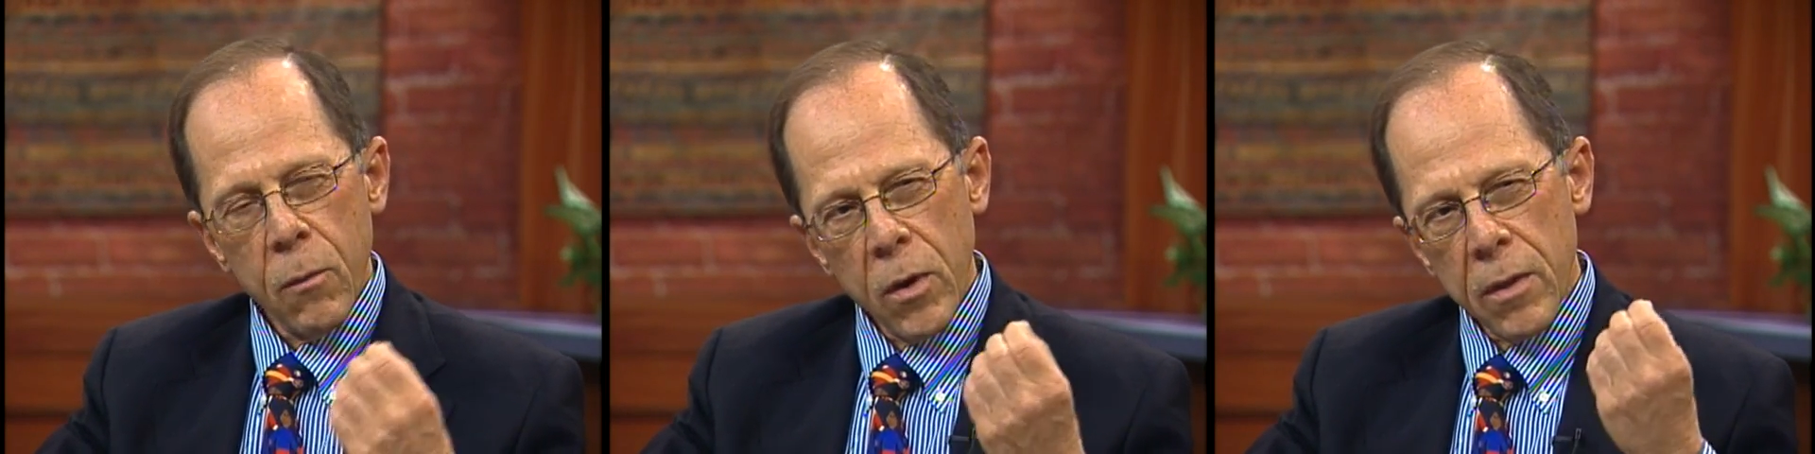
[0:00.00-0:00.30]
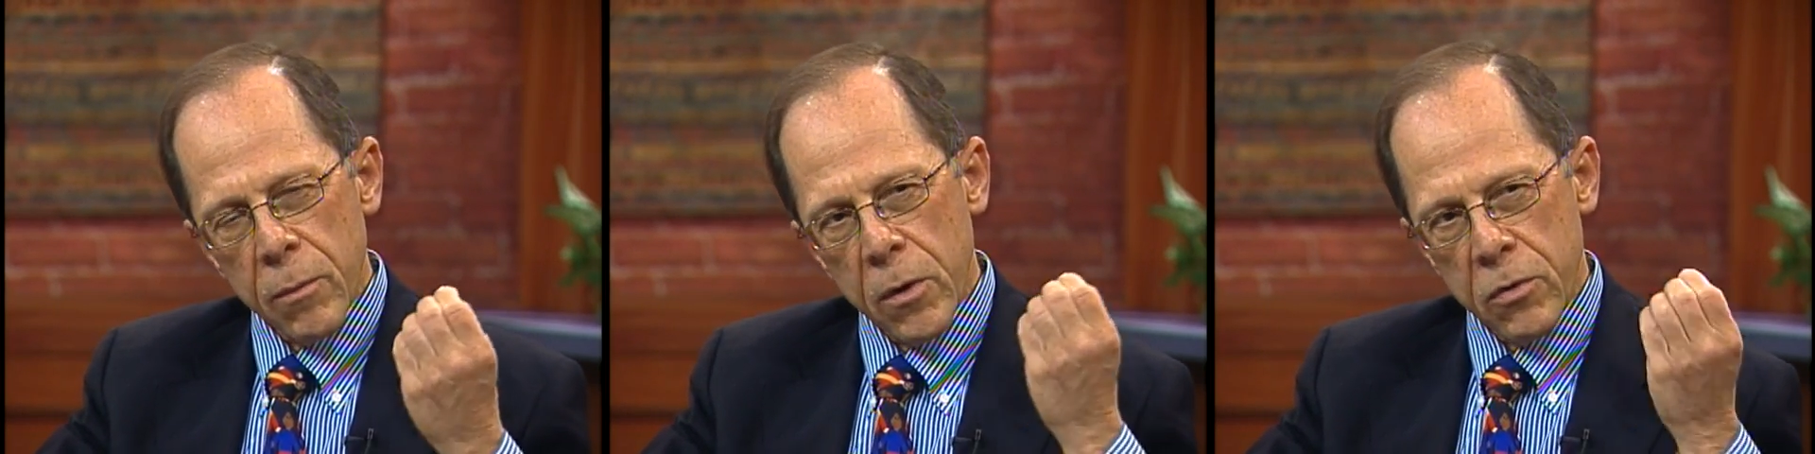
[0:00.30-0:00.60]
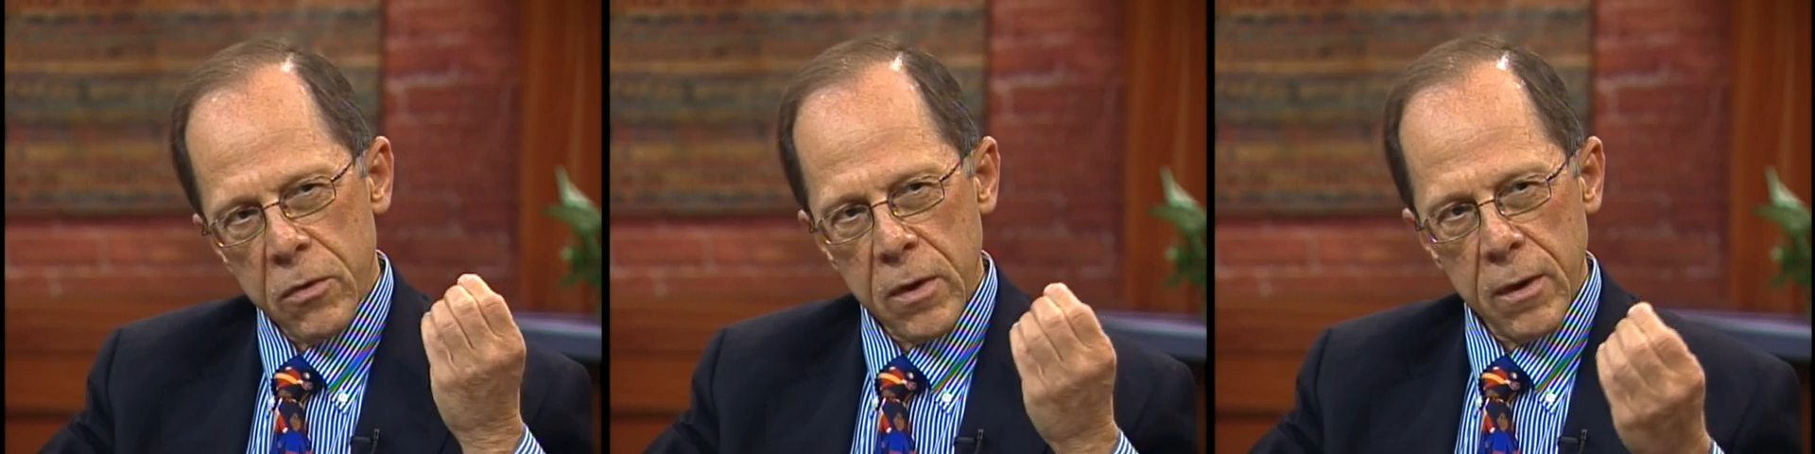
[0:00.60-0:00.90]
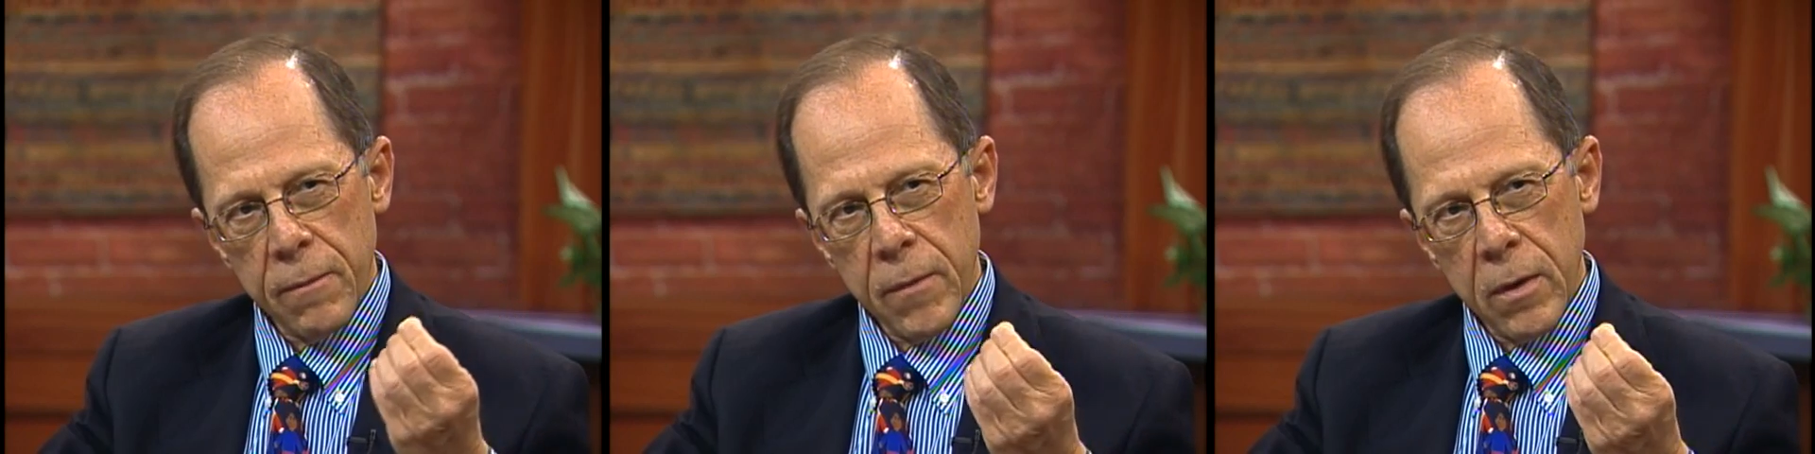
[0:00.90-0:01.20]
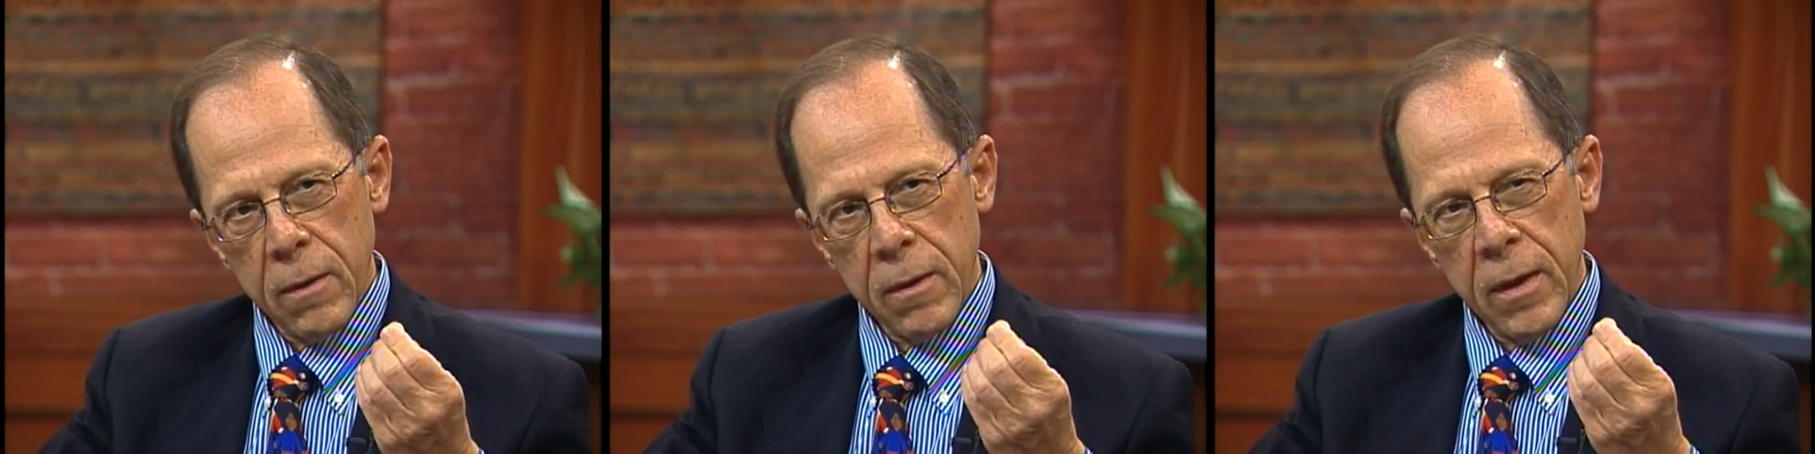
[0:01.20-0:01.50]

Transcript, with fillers: And one of the most uh, uh,